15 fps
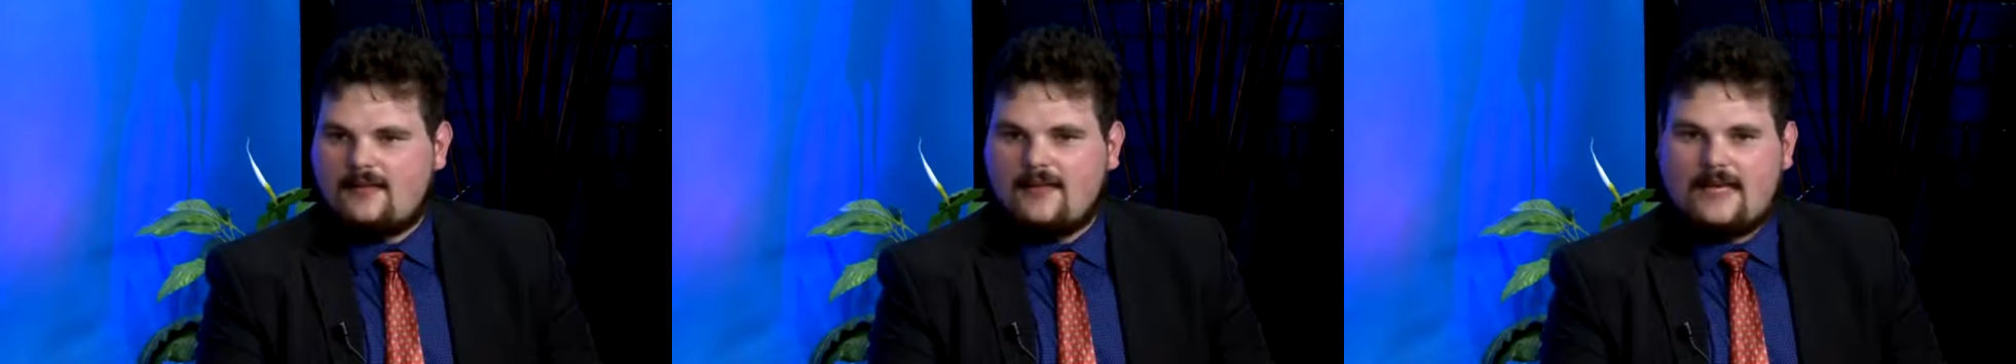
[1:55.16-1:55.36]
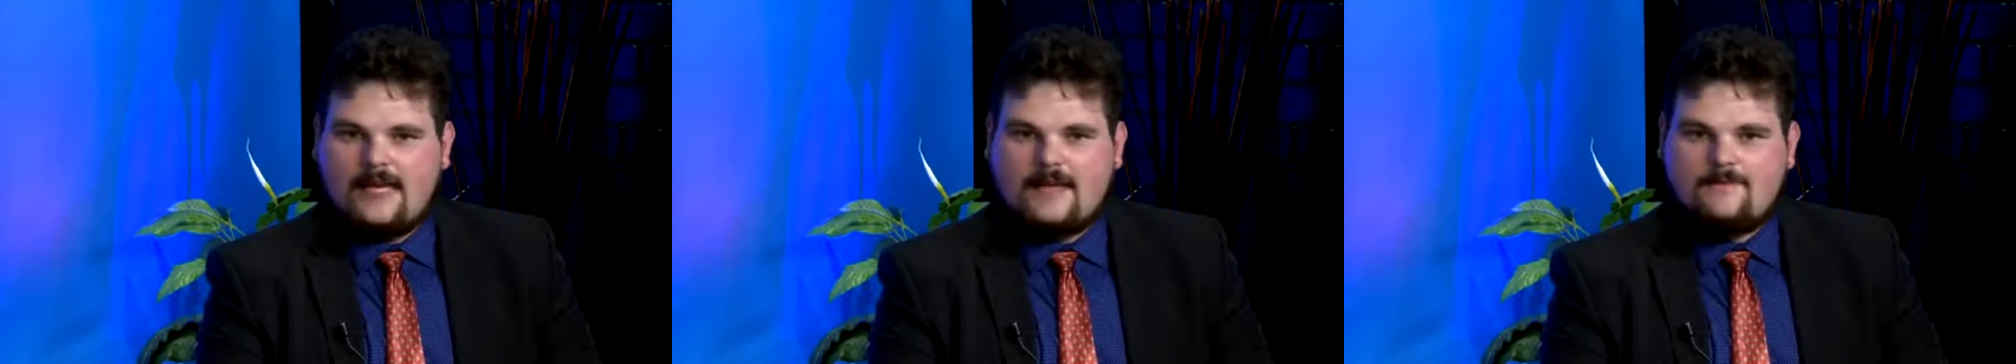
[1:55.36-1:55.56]

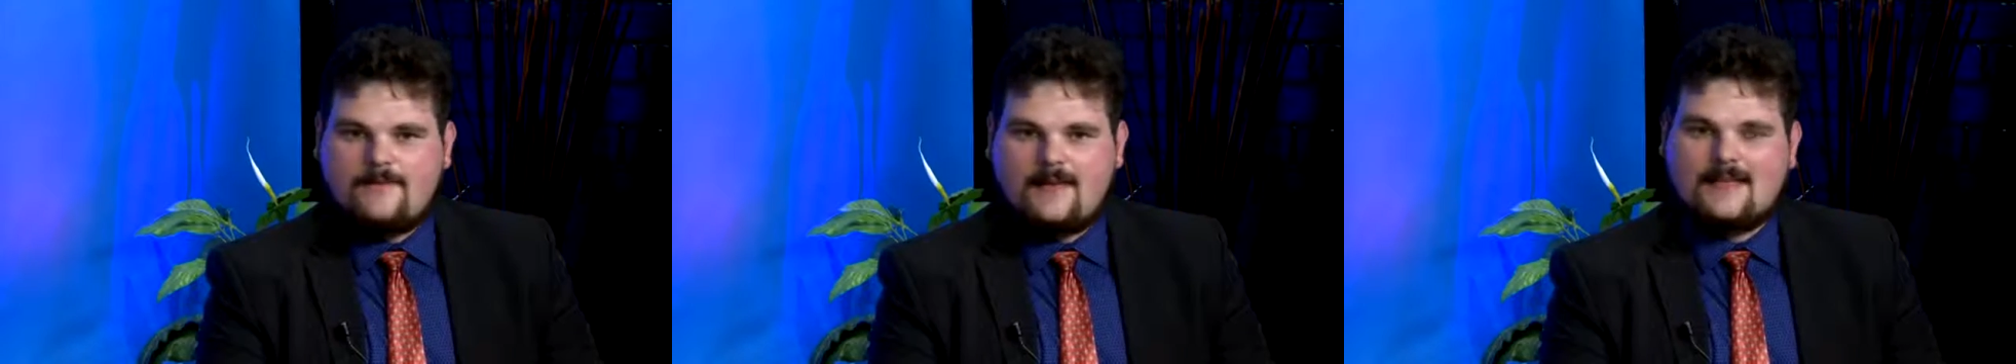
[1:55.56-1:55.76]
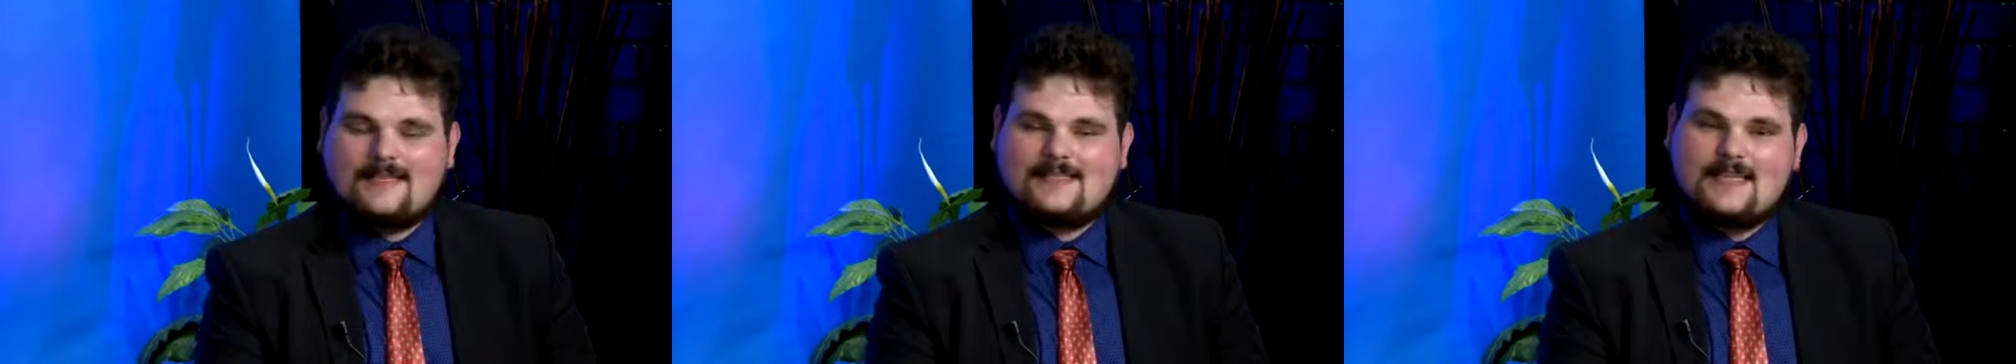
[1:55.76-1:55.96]
In fact,
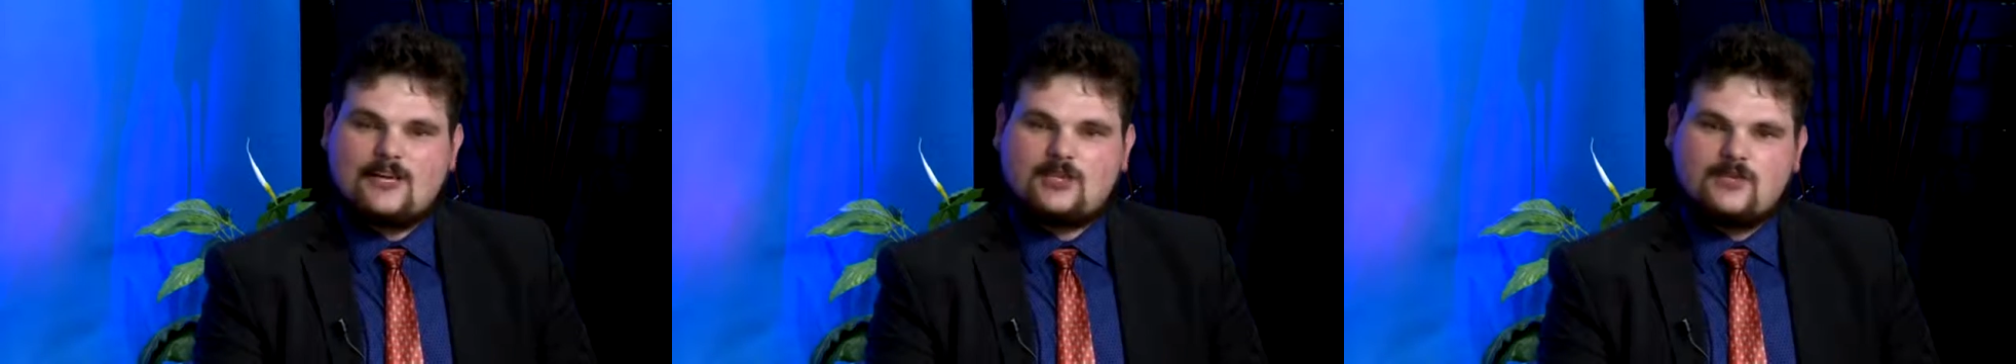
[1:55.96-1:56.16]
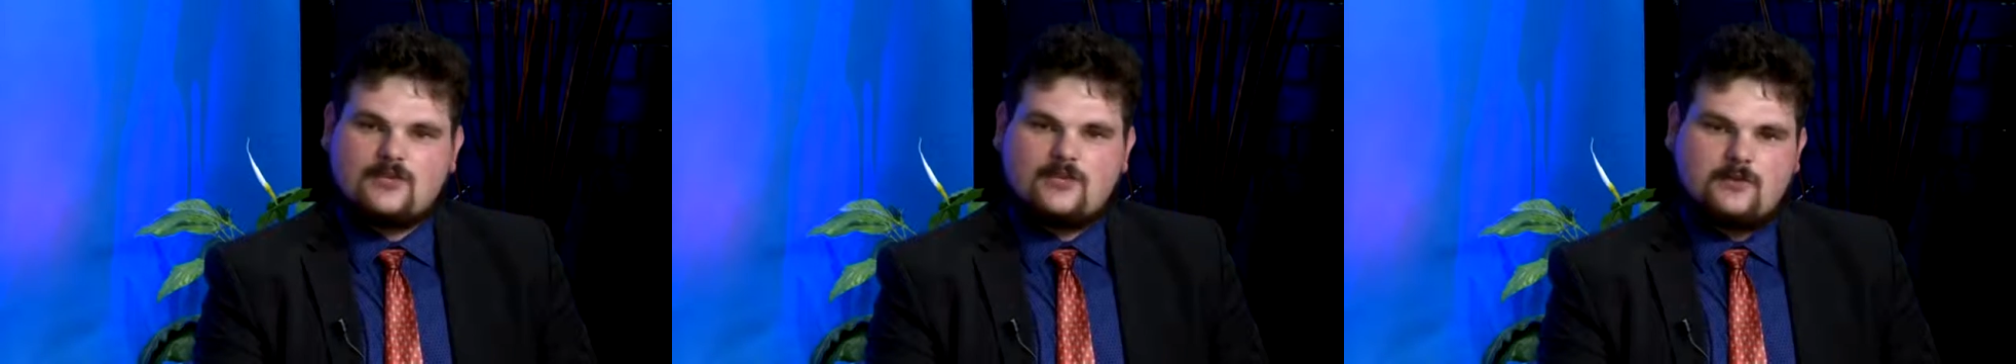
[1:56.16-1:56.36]
it's actually
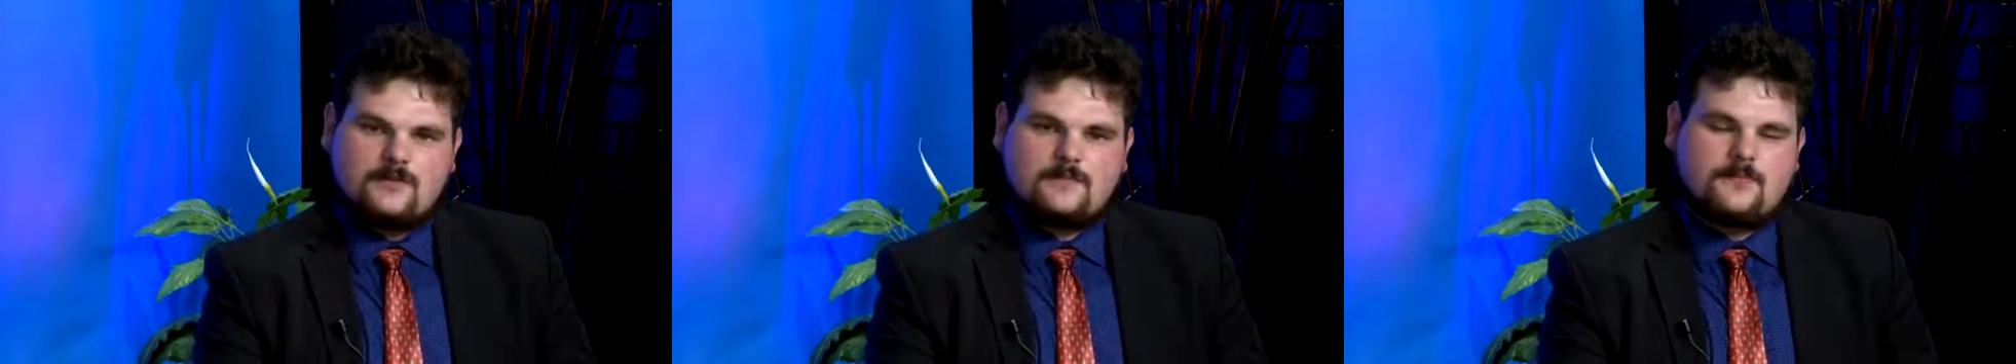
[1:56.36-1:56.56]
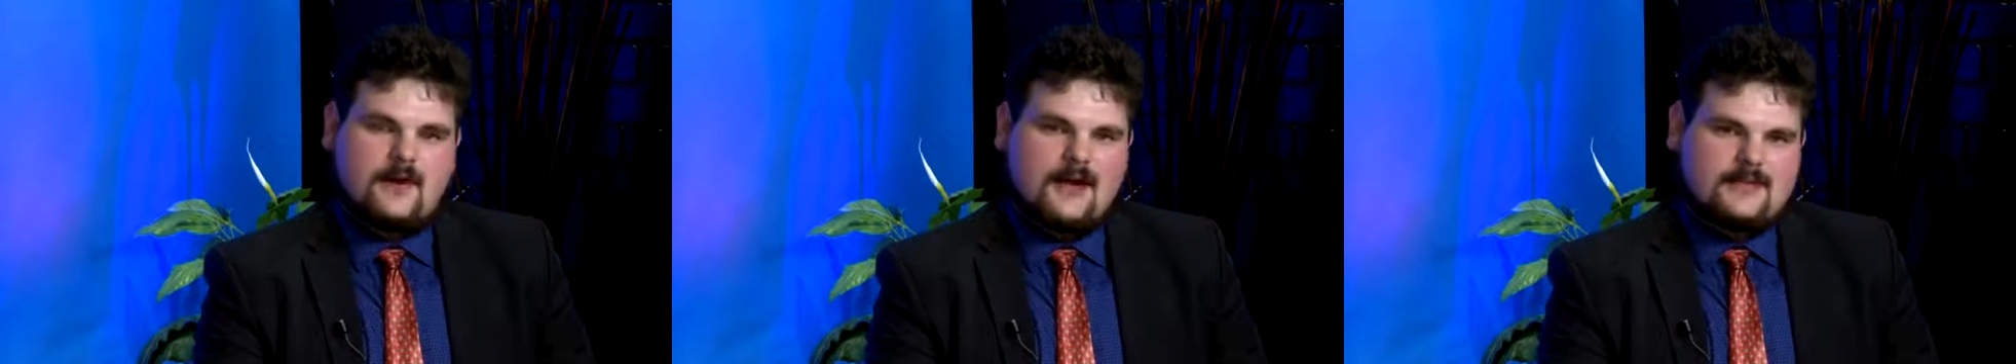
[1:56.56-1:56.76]
good
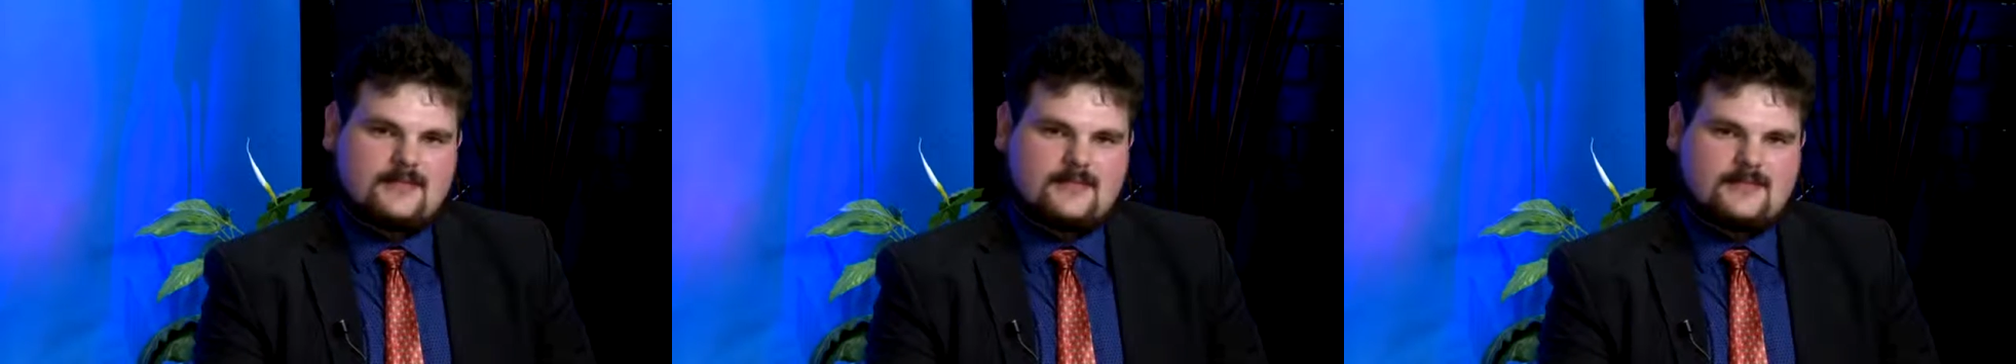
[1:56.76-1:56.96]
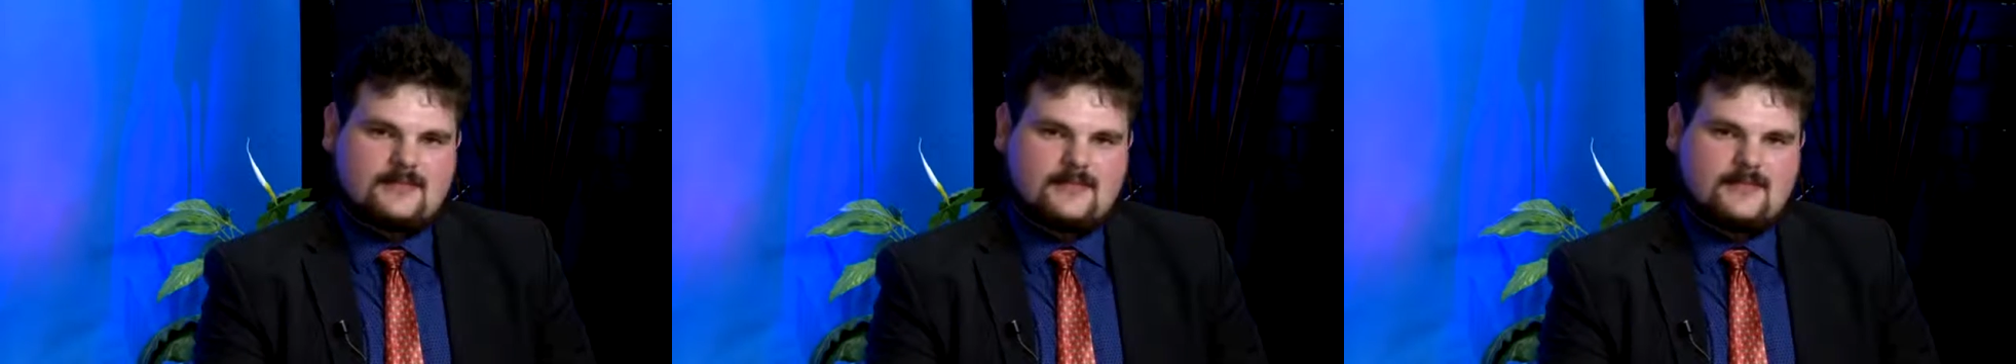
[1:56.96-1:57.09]
practice